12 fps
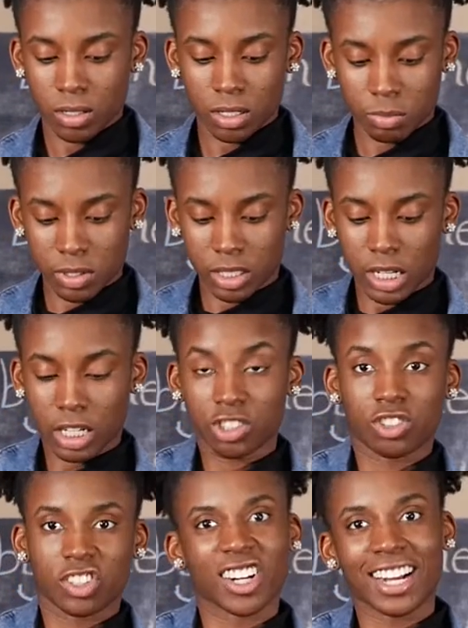gonna kind of
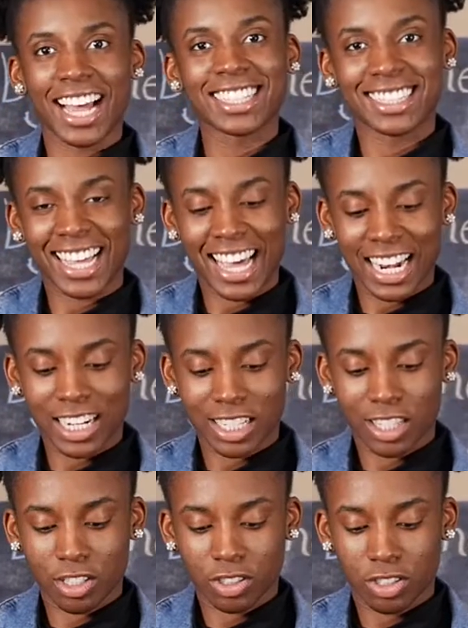stir it as I add it in
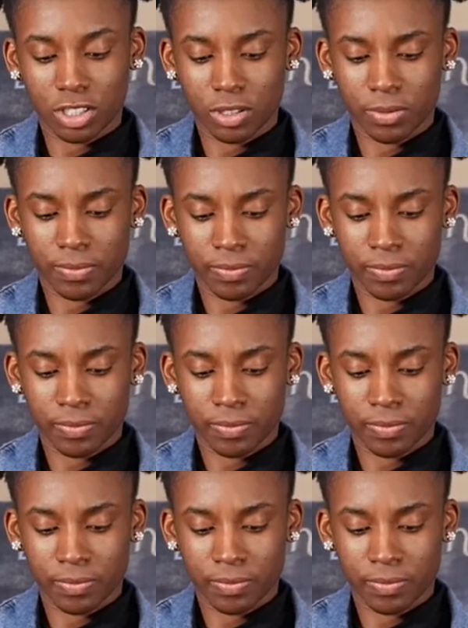there too.